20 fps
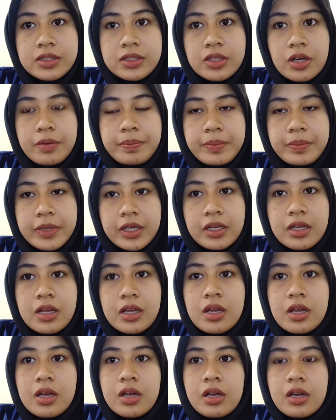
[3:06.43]
topic
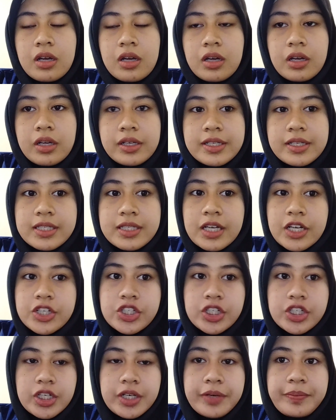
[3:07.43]

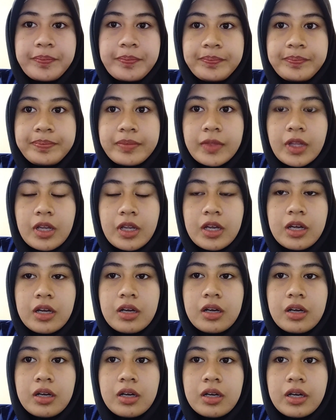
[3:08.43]
discussion.
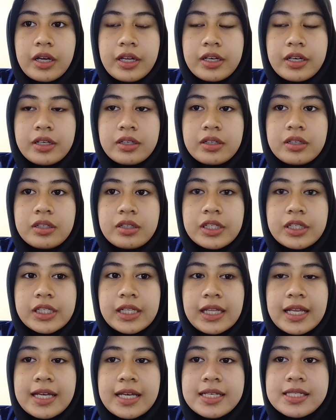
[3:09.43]
And
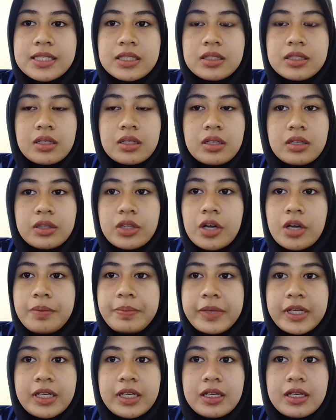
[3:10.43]
the last
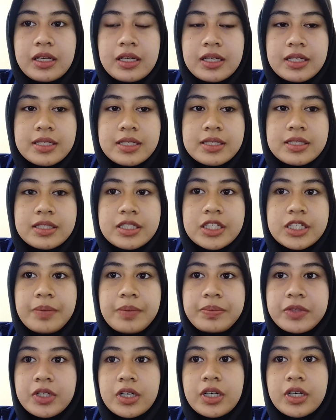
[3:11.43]
topic is
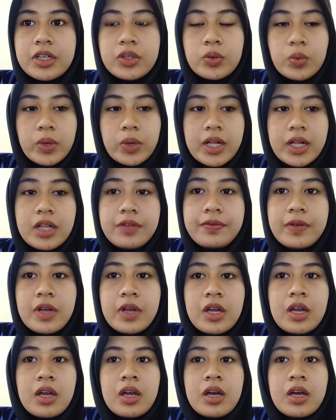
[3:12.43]
chapter 12
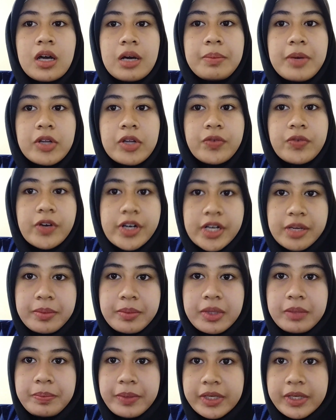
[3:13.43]
about
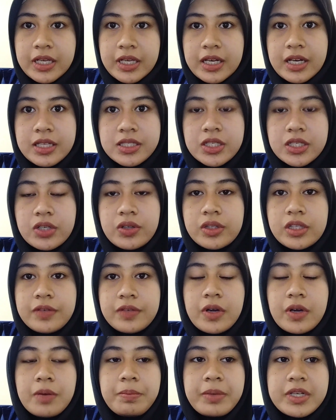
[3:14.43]
variable pay and
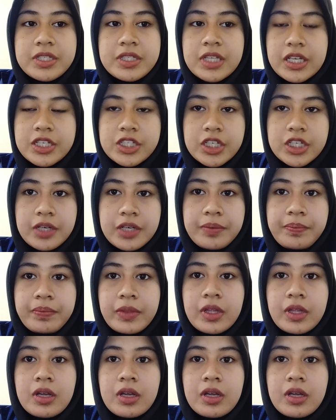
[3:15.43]
executive compensation.